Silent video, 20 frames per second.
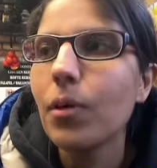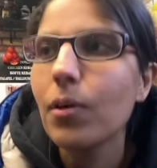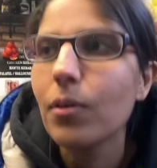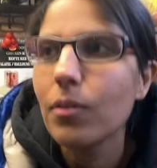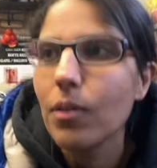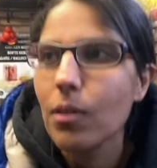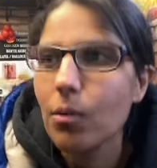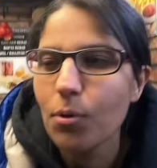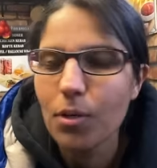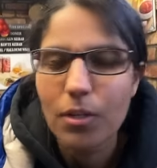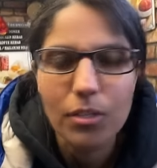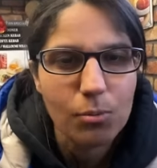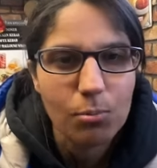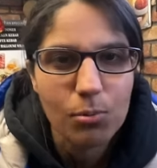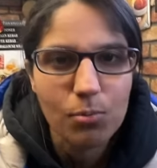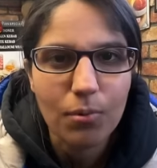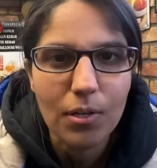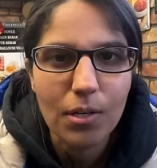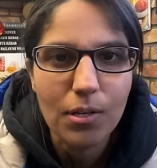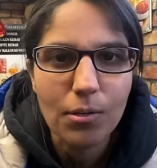The audience was
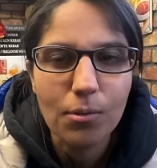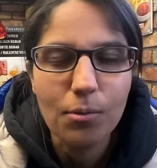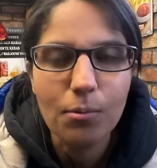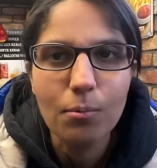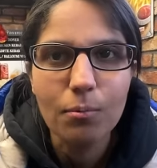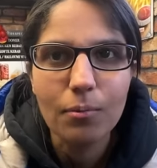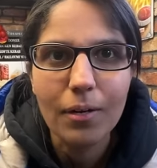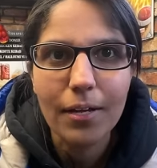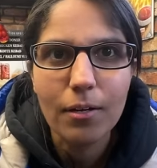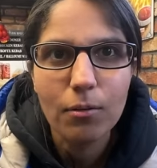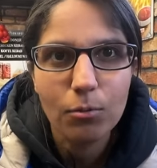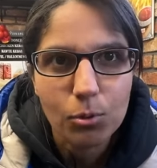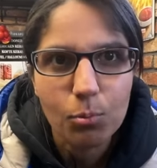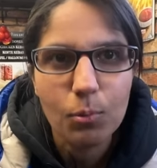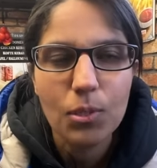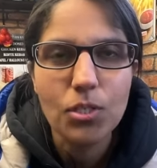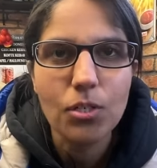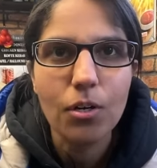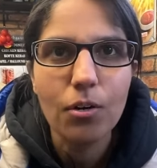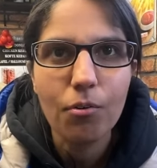really cool, like all
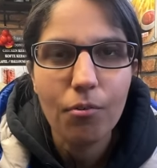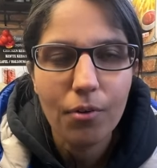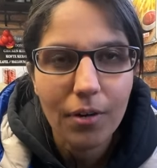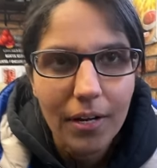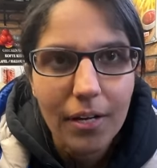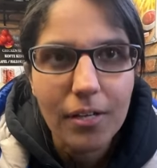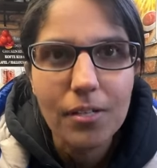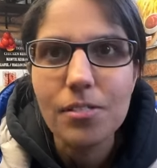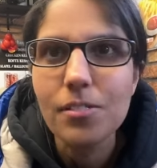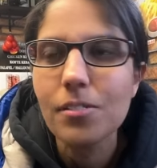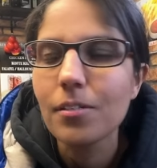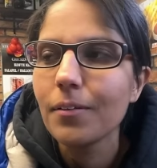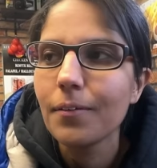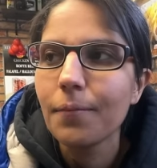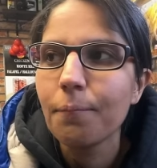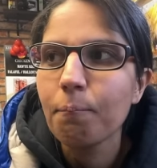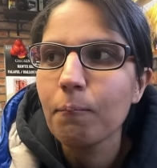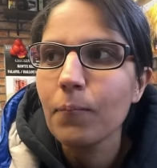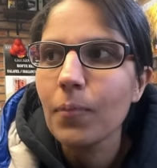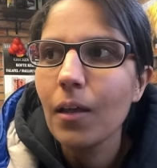switched on creators.
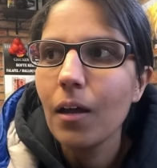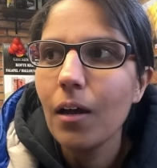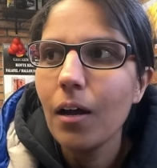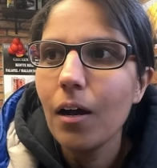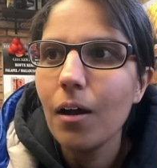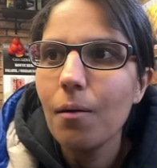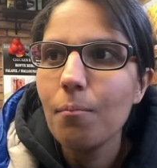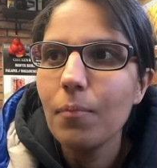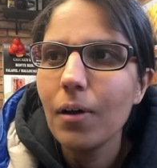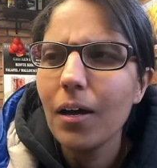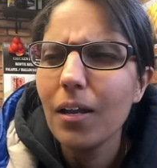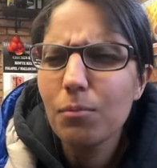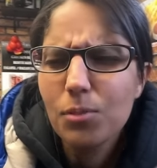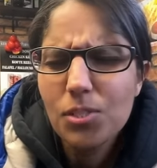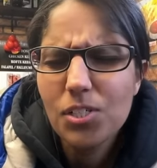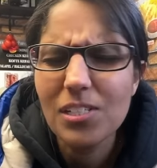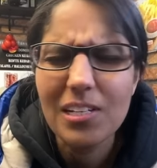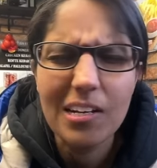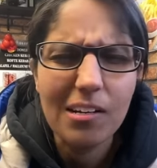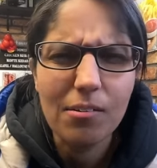And it was
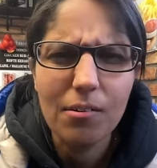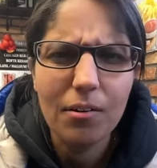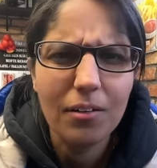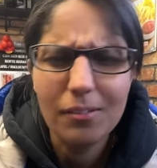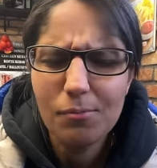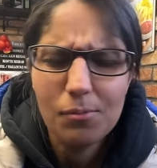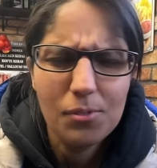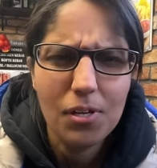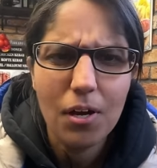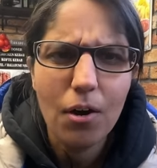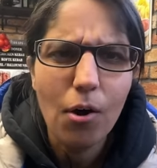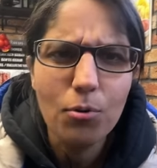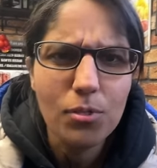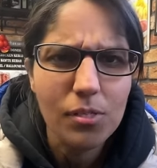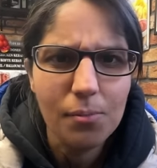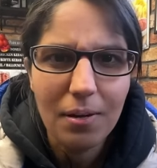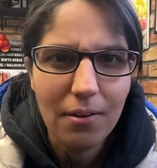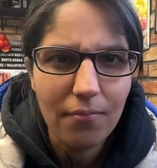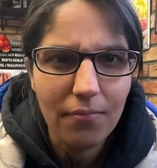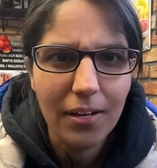just it was a
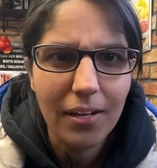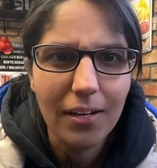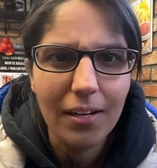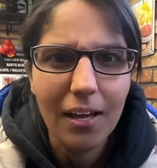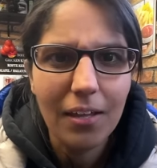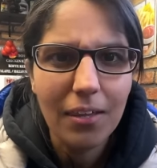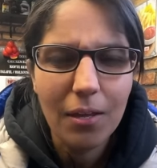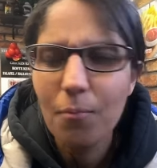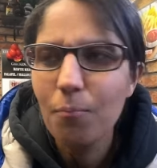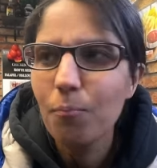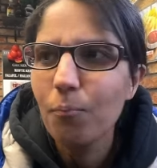wholesome evening. And then